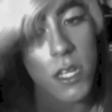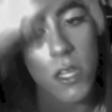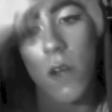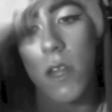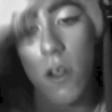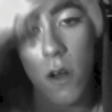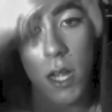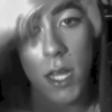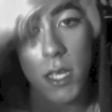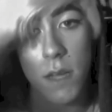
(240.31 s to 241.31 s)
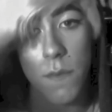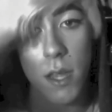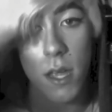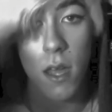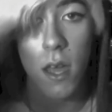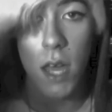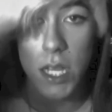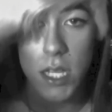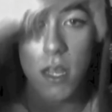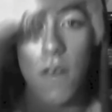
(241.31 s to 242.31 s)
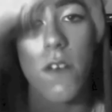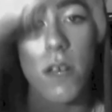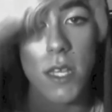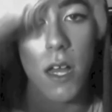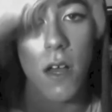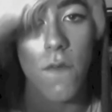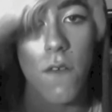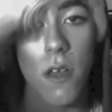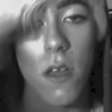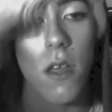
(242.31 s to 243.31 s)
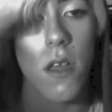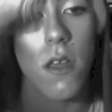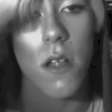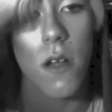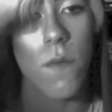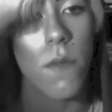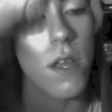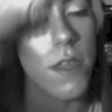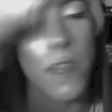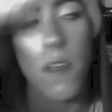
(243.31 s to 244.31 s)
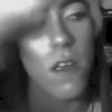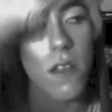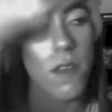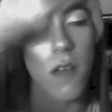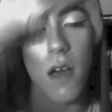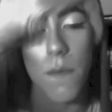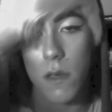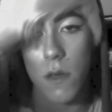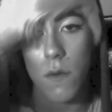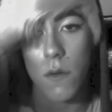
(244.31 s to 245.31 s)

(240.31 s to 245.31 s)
know that you're good at something and to love yourself, nothing can stop you.